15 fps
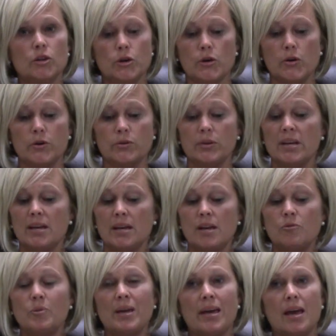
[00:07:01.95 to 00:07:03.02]
learn
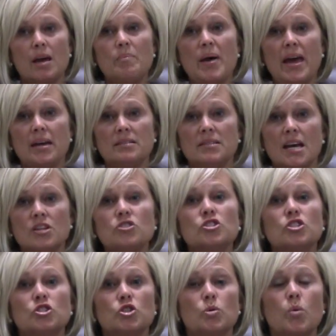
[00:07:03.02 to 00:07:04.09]
if we can't pay
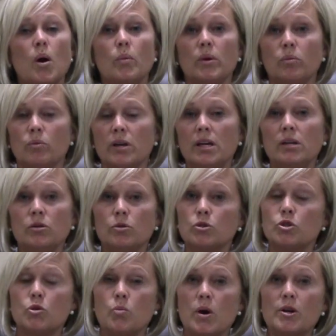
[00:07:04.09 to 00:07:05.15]
attention to what we read or
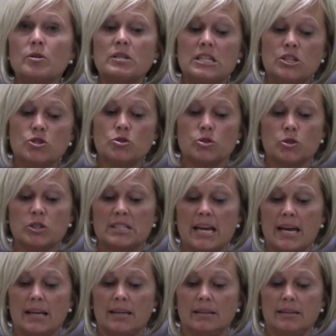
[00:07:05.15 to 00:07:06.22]
to what our teachers are
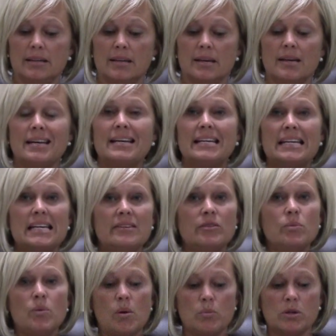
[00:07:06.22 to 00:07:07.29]
saying.
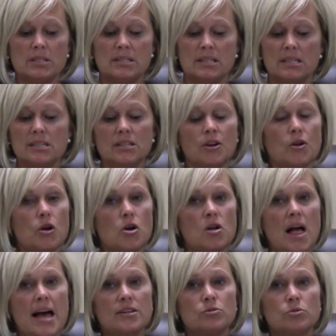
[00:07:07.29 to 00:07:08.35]
Even when we're sitting in our
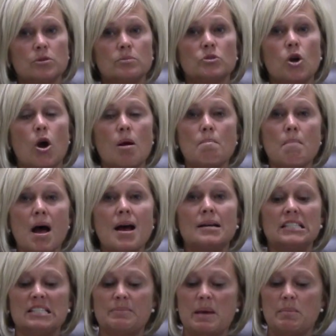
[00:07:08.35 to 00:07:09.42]
classrooms, our
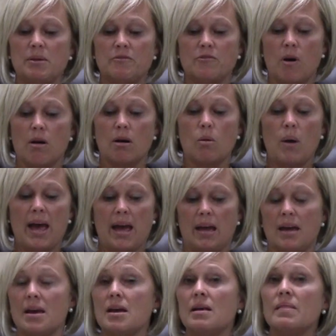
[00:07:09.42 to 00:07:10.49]
minds may be far
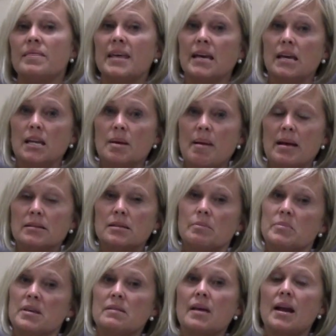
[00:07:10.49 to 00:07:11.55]
away, thinking about
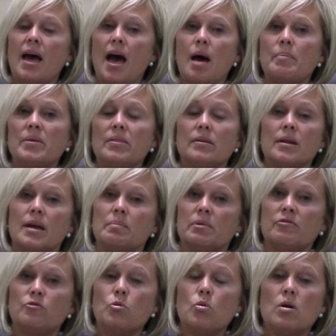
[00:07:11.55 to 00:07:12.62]
something that happened the night
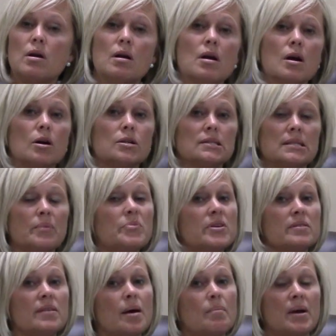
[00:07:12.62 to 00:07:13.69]
before or
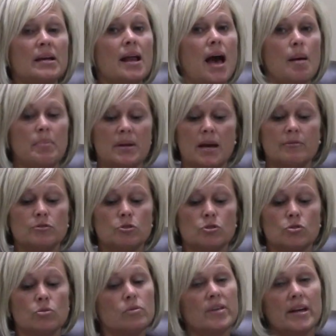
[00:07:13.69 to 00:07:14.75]
something that might happen after
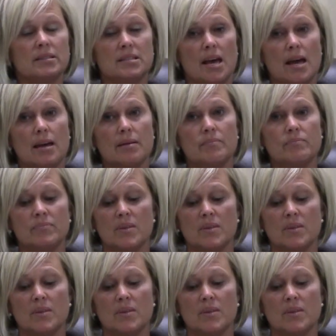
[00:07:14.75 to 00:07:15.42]
school that day.